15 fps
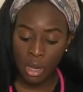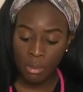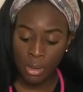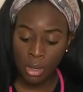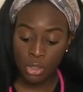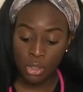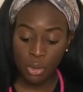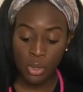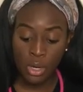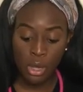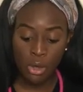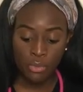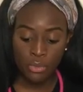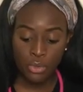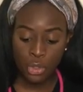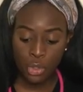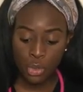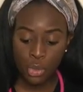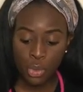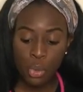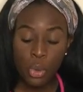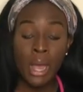adult health
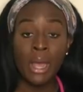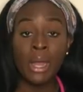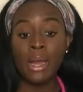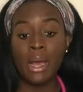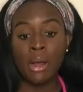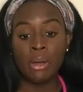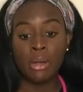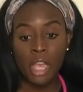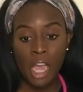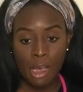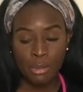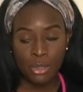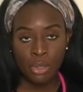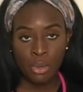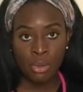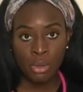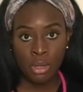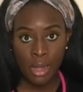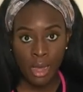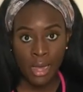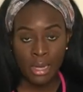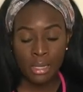2 and our capstone
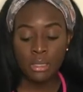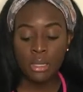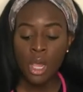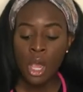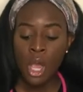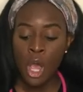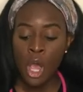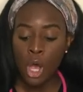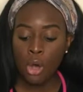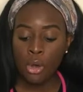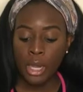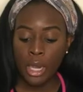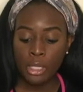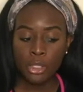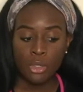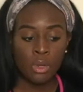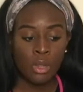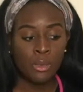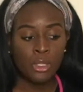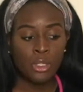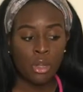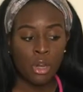class. Okay, so let
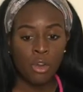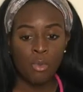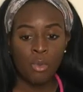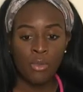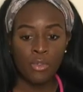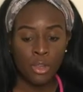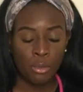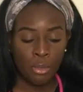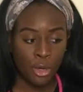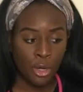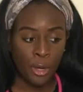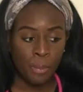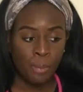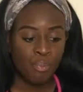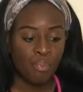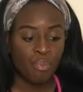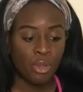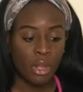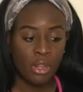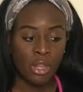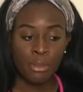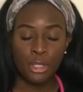me start off with community.
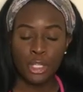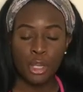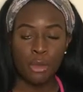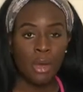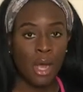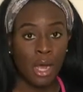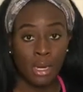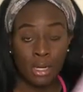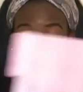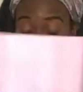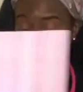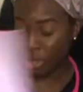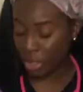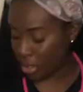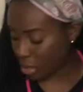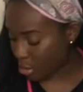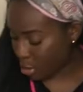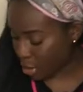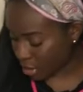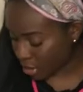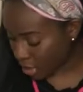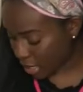Let me tell you my honest opinion
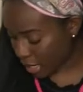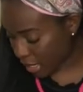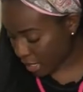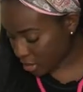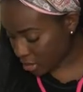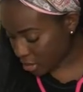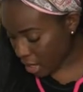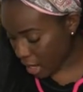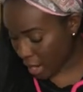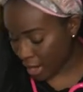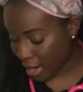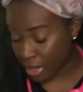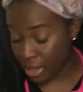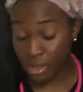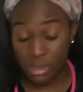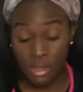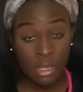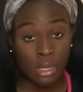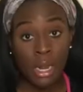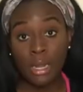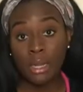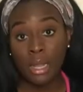about the class. I did not